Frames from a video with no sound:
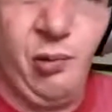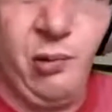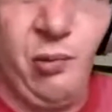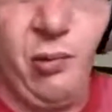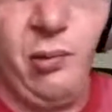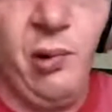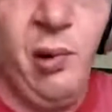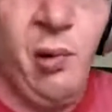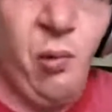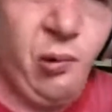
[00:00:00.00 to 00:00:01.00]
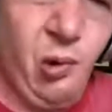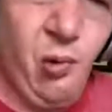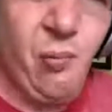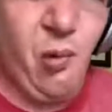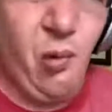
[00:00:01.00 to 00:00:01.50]
We'll go
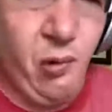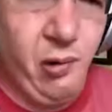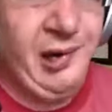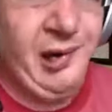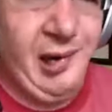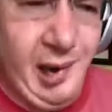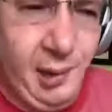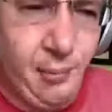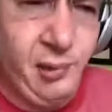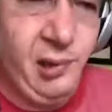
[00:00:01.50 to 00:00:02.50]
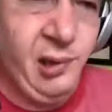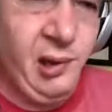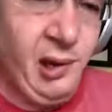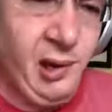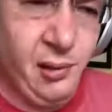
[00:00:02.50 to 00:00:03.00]
more into depth
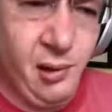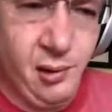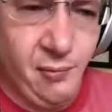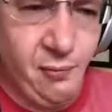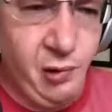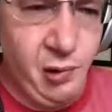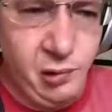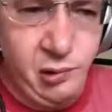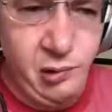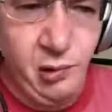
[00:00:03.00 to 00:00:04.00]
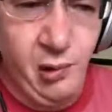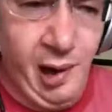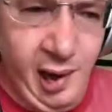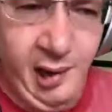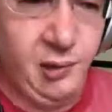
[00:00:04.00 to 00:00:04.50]
in the future
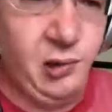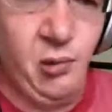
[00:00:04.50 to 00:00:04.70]
Hangouts.